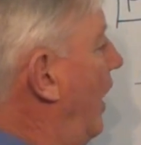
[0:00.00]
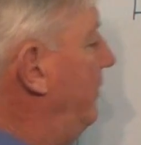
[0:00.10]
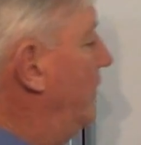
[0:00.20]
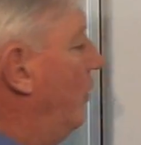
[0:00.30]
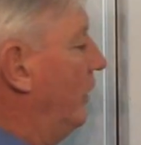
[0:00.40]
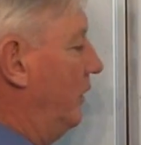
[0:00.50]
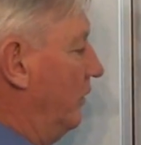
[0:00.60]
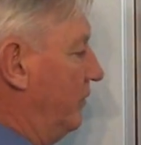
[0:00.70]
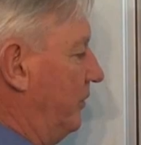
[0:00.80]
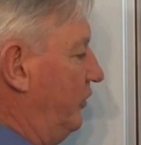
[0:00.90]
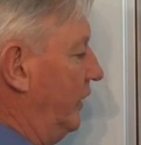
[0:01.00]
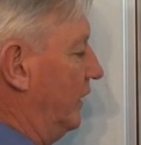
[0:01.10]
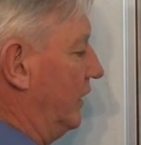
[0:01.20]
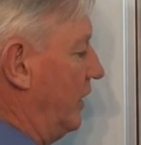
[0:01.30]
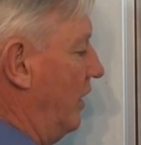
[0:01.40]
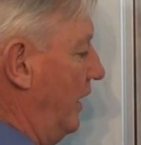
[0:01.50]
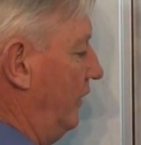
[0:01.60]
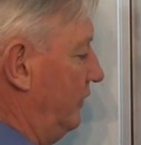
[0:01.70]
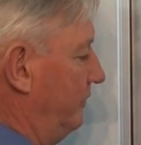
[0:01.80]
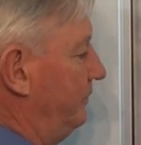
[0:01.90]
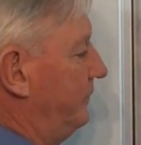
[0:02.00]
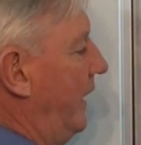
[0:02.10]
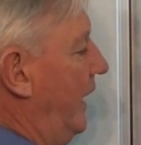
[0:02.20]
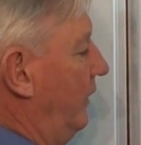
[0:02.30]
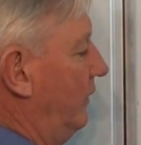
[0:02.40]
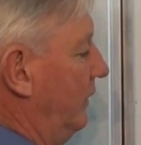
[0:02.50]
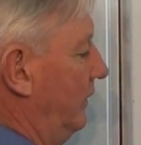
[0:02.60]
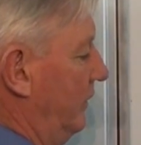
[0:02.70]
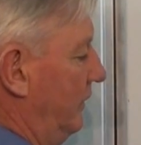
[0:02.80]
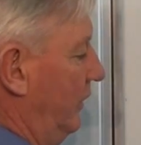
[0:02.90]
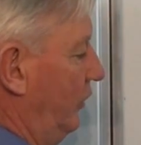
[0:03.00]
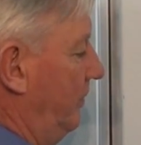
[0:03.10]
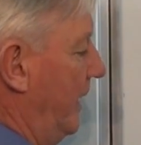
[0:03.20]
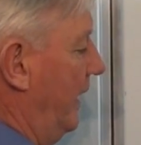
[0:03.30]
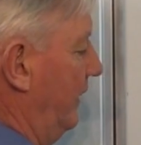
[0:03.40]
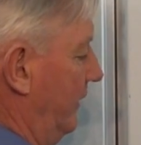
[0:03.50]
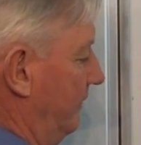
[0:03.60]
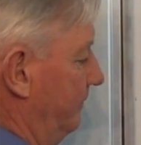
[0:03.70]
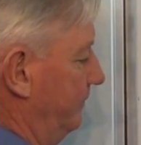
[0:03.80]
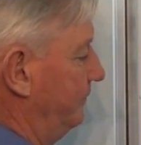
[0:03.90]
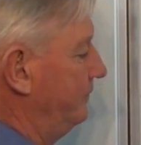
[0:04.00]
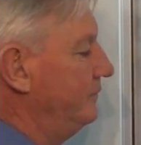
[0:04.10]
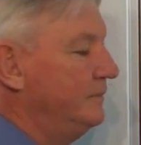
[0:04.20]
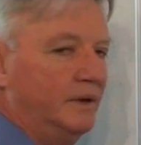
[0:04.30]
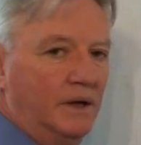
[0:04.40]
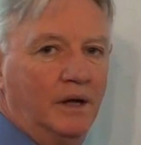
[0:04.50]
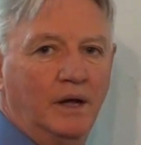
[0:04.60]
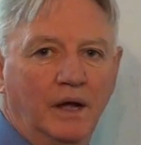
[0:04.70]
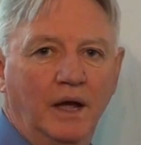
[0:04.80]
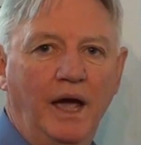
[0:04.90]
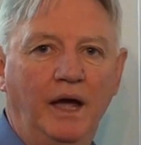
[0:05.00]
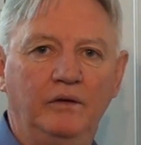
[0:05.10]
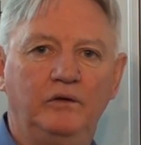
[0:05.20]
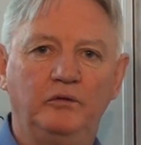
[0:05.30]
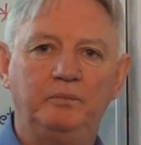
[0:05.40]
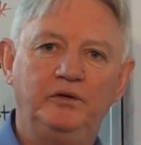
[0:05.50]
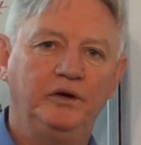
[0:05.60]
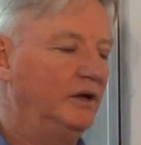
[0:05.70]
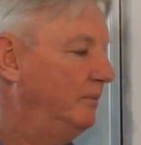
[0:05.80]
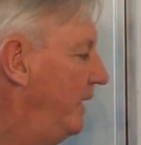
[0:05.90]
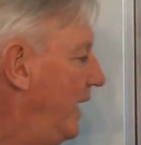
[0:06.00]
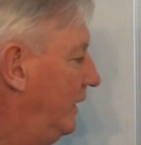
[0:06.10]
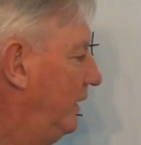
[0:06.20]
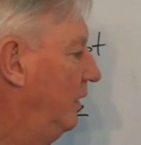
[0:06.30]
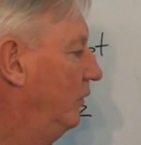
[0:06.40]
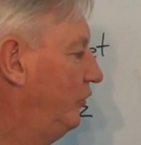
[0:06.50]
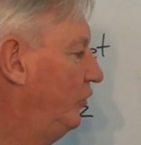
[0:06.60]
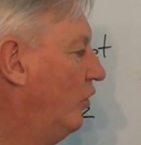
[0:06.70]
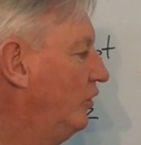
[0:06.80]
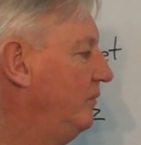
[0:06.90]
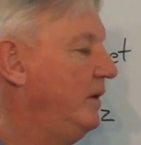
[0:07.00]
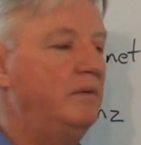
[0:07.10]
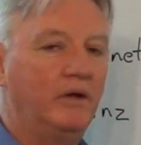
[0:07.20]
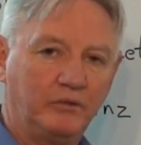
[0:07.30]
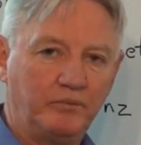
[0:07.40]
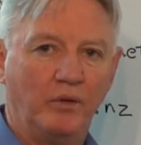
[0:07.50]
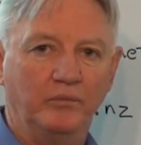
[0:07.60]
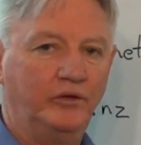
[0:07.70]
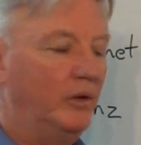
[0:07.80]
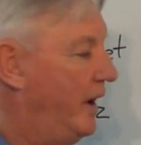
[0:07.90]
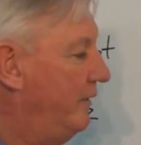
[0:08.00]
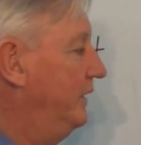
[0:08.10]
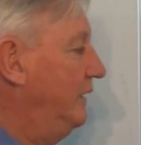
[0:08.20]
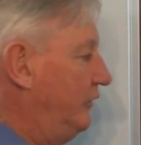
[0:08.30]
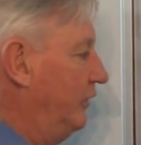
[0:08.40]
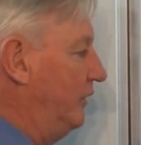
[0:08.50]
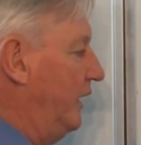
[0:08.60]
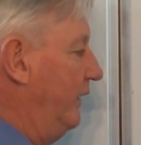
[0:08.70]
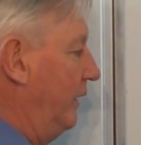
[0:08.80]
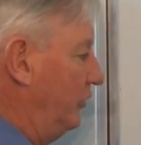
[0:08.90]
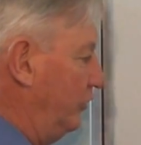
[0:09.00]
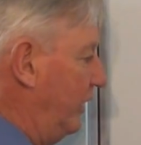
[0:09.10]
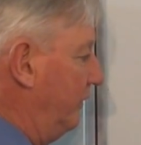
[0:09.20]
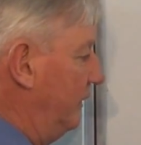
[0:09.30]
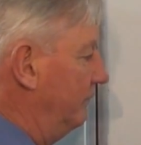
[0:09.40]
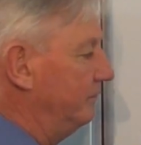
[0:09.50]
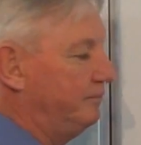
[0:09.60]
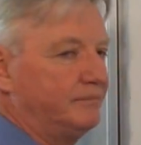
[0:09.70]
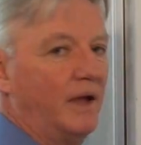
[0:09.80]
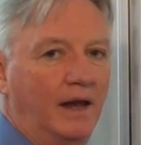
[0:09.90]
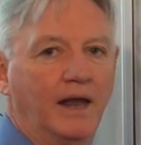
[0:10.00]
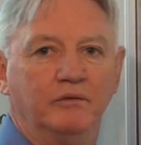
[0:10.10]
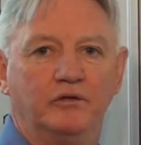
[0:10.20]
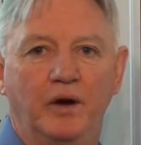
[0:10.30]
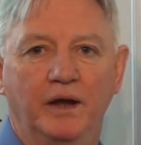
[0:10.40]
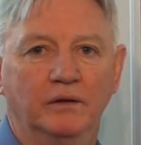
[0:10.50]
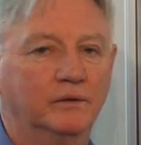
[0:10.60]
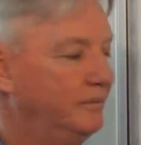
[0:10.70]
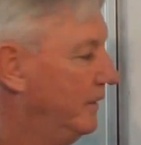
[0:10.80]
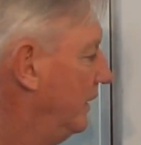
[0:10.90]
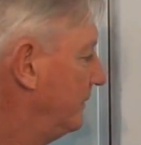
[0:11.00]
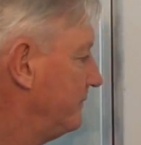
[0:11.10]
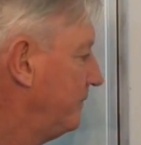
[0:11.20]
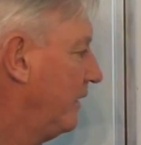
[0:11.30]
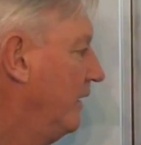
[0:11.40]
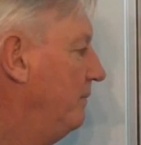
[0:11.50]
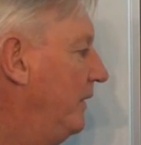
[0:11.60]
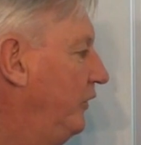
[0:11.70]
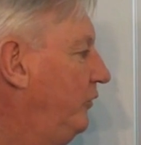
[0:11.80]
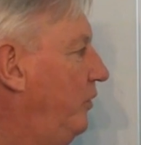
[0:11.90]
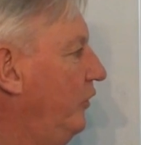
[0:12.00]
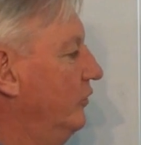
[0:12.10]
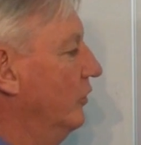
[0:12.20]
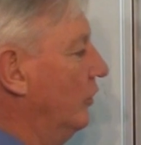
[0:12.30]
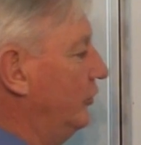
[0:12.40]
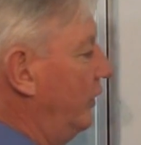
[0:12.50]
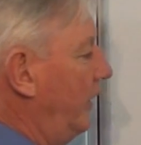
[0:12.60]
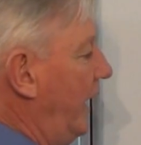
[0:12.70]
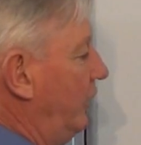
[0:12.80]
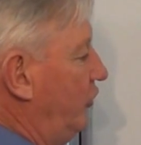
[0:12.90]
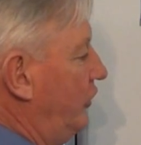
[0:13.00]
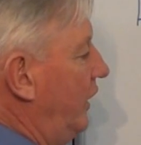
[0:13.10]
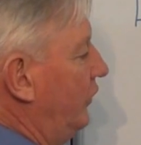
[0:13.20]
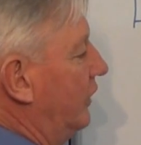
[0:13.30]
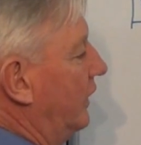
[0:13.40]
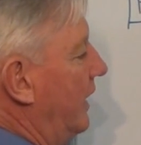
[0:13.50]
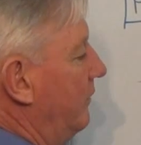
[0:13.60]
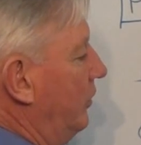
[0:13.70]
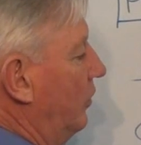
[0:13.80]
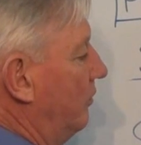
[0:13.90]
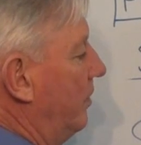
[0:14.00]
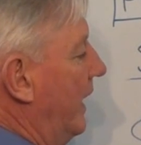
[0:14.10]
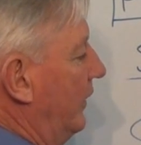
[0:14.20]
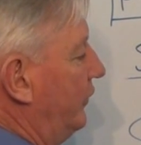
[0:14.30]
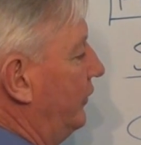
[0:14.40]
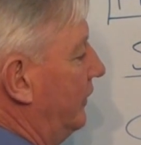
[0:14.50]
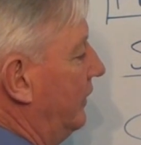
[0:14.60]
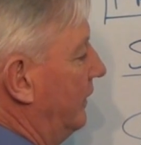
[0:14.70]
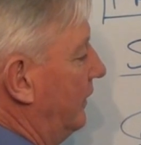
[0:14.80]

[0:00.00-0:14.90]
I've been working with a particular client and his partner. And this particular partner was talking to me about the problems they were having, and that's okay, they were just having a lover's wrangle. But this person also had shares in a company called Plus